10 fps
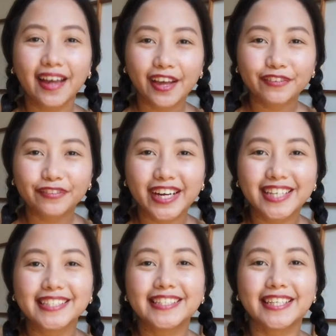Hi
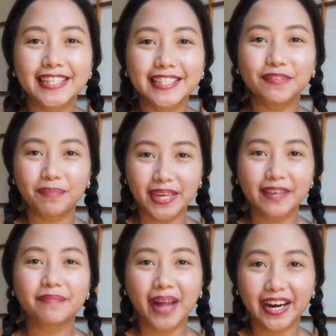friends, it's me,
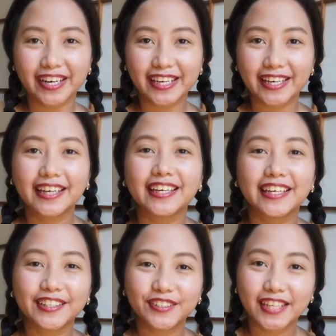Mary.
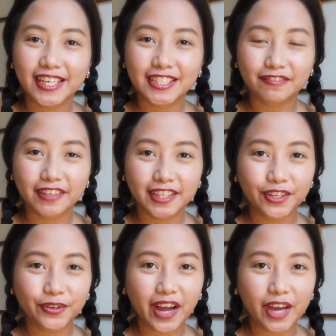In today's
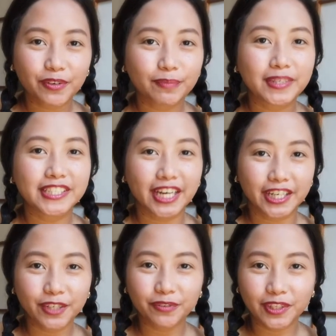video, I will be
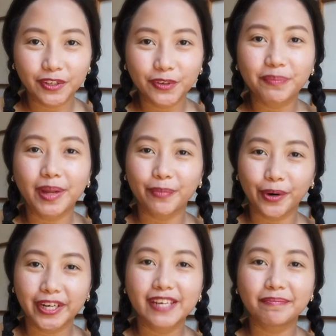sharing with you my
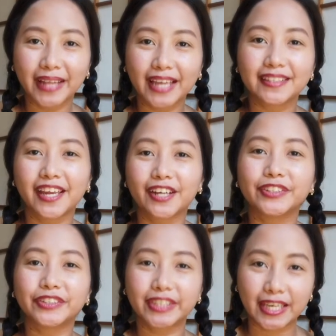morning plant care
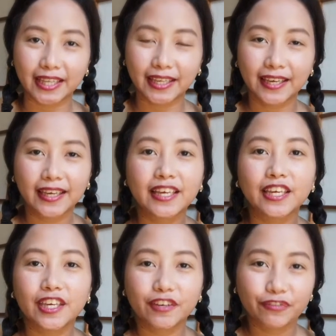routine.
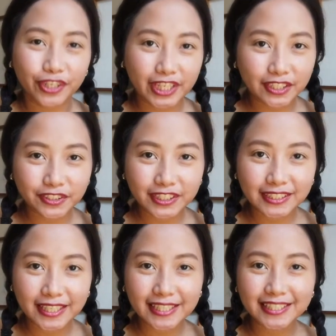If you're
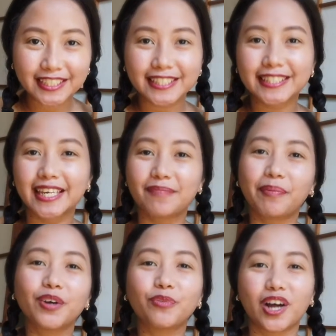interested, just keep
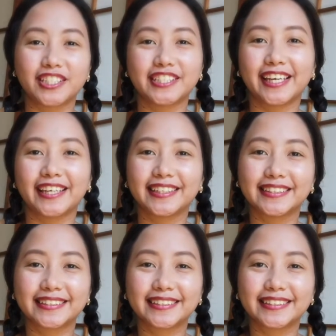on watching.